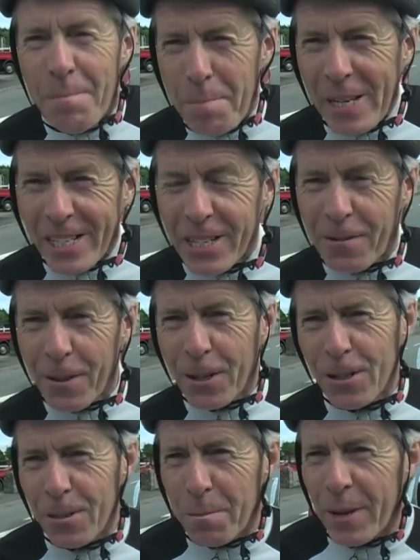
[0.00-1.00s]
Bit
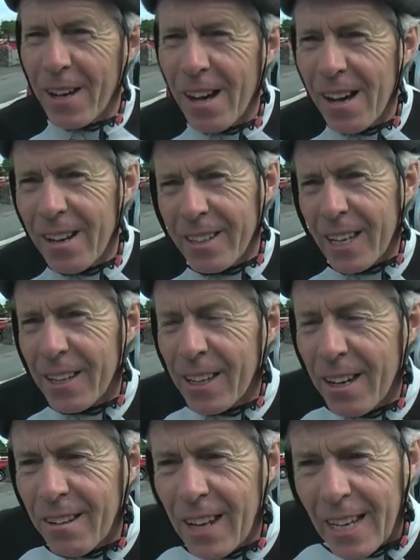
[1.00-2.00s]
difficult, bit hard getting the
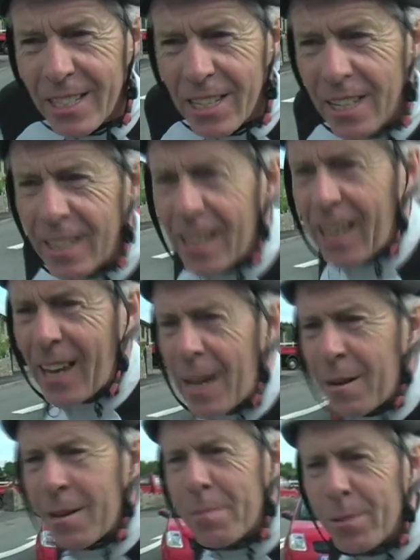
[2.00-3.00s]
old legs turning
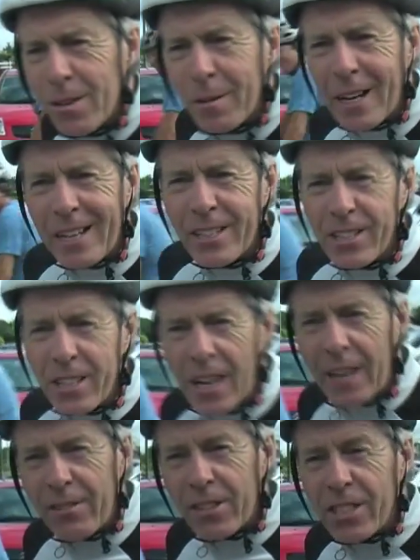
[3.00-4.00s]
again, but glad to
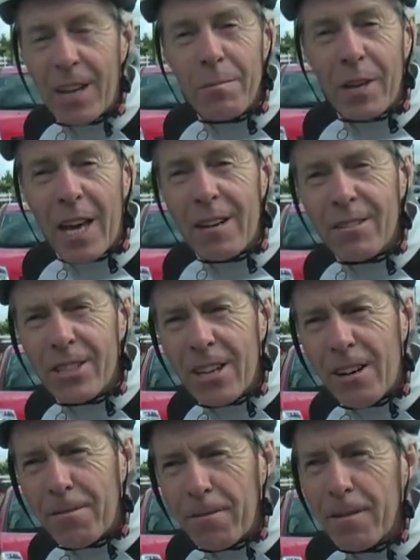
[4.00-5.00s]
say, just taking coats
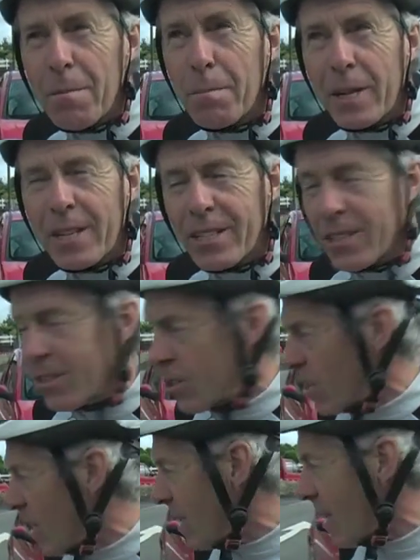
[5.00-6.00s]
off, bit of
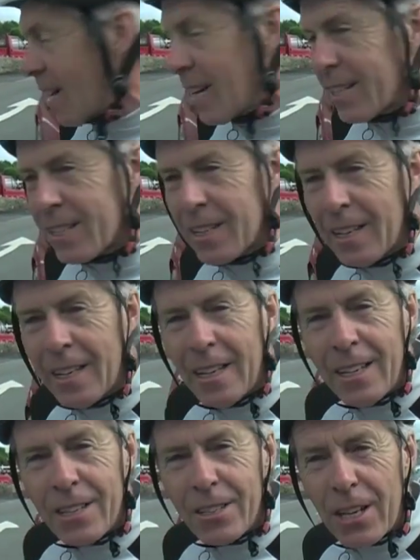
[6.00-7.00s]
sunshine ahead,
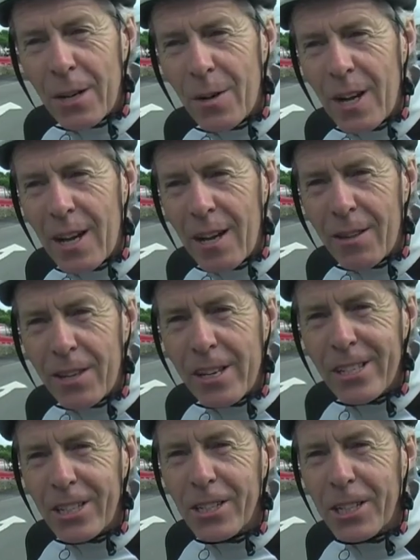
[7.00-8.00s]
so
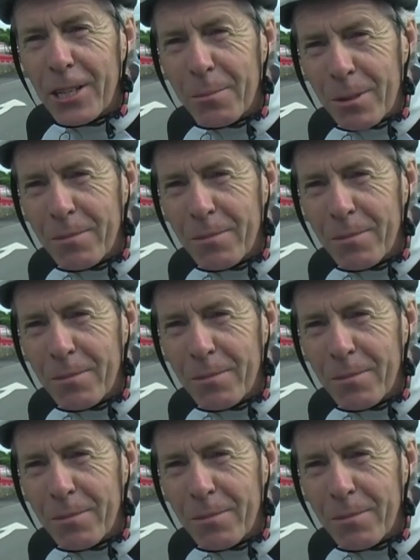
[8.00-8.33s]
things are looking up.